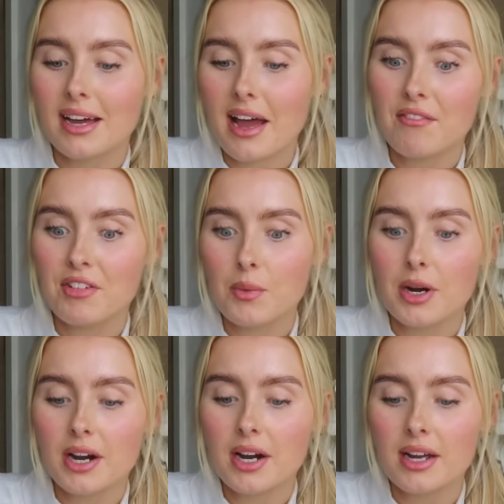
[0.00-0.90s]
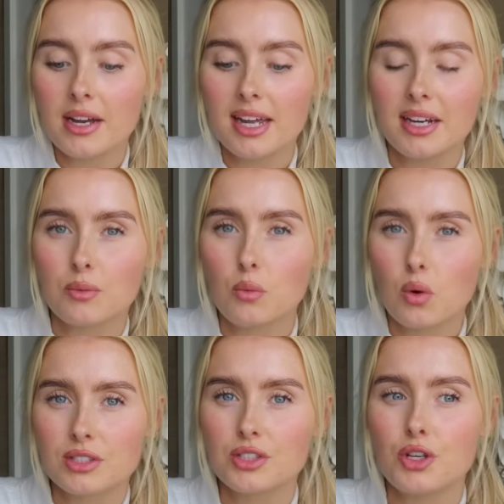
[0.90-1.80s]
everywhere and it
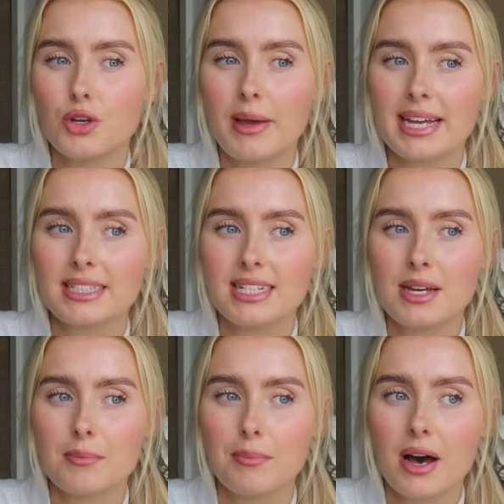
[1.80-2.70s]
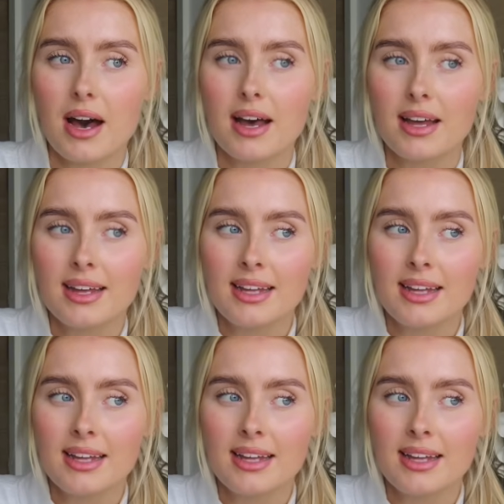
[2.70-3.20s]
wasn't too messy, but